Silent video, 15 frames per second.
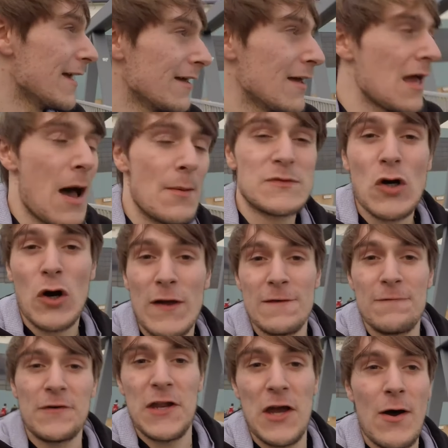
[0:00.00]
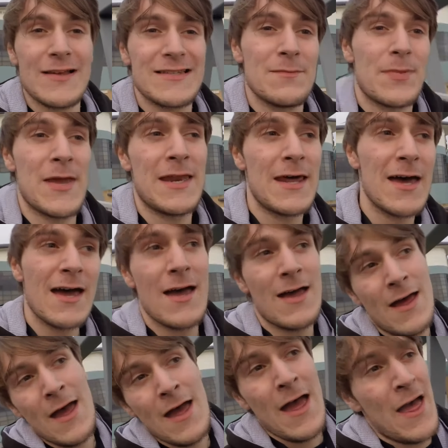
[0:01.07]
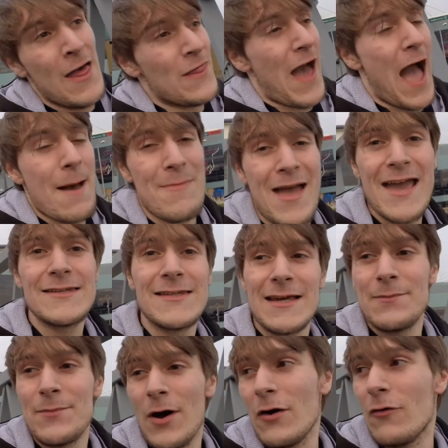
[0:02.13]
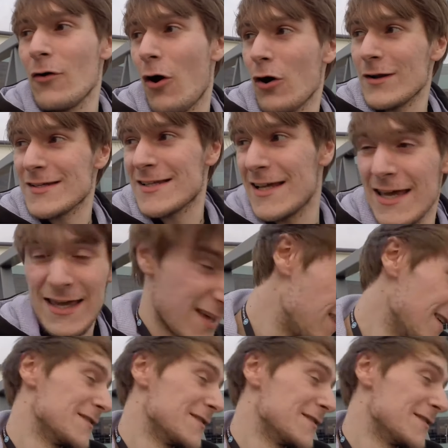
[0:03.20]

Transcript: I'm sorry the video hasn't been that amazing, but honestly,